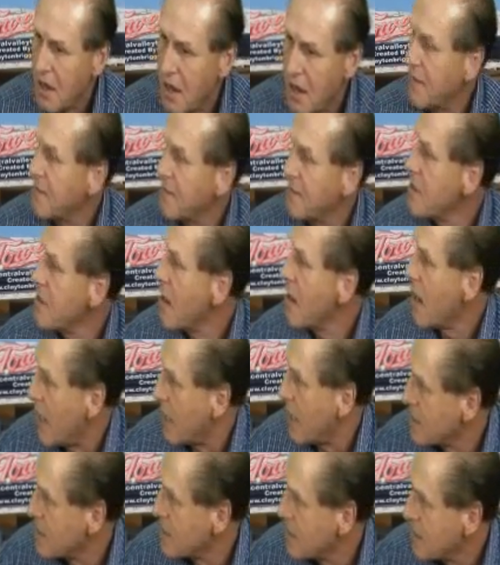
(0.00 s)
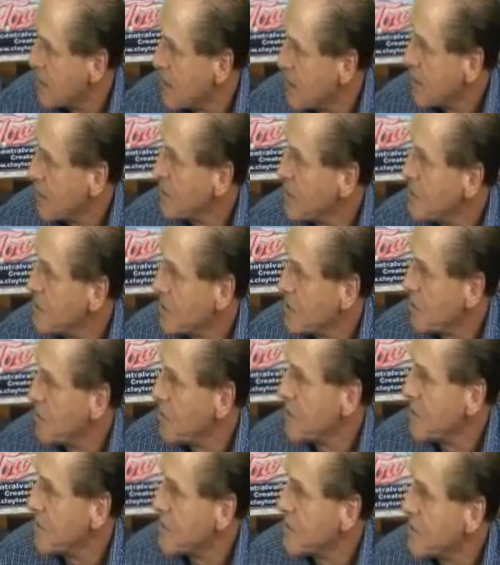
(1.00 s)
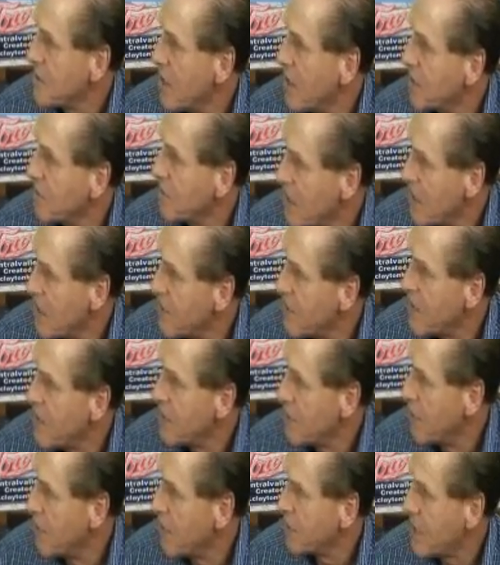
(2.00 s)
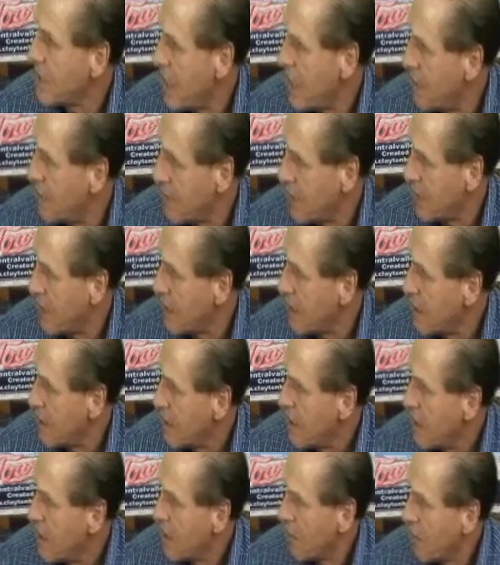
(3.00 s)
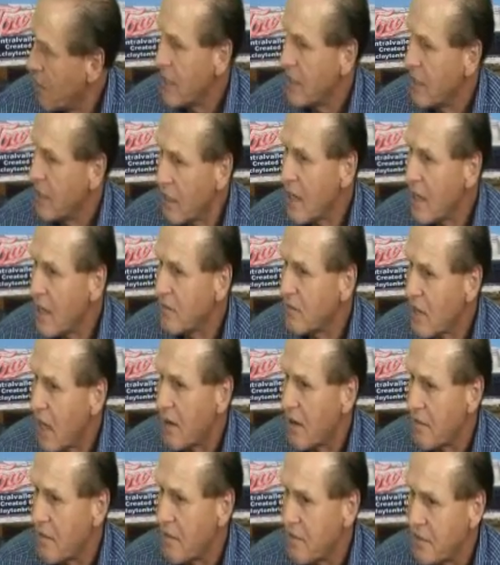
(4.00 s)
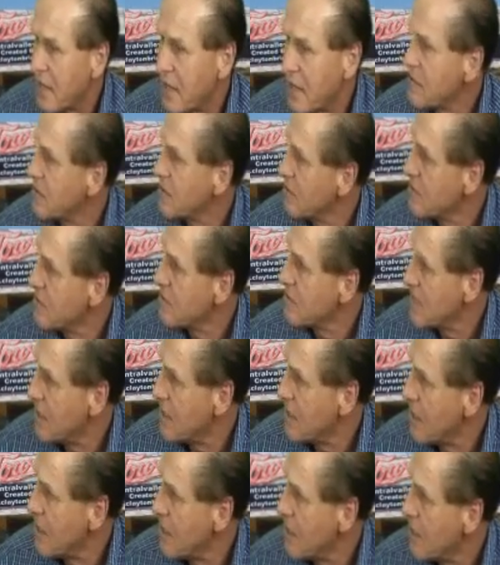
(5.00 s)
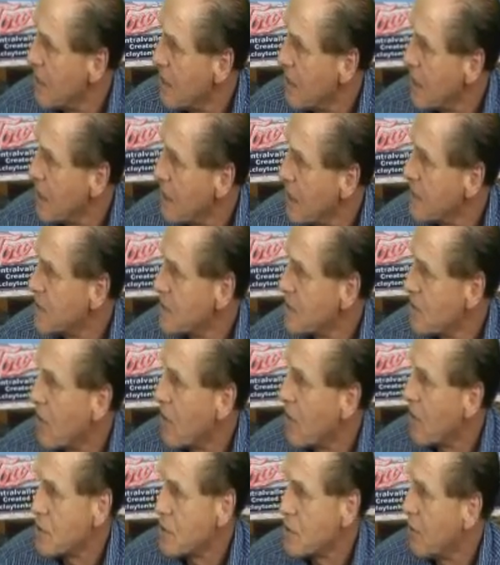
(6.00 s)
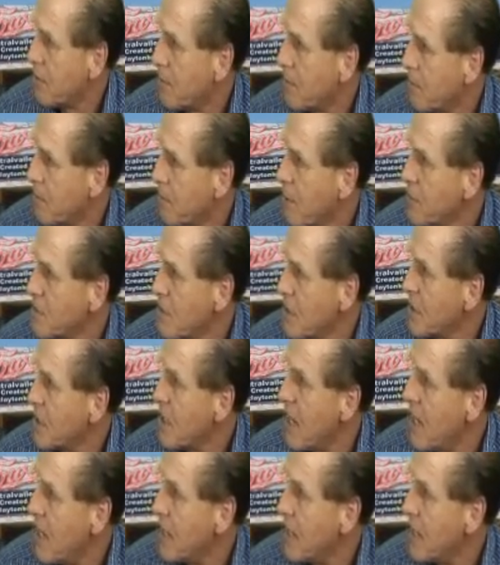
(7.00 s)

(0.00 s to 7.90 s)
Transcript: have not concerned themselves, even in their own county. When it leaves out of Fresno City, it starts to approach and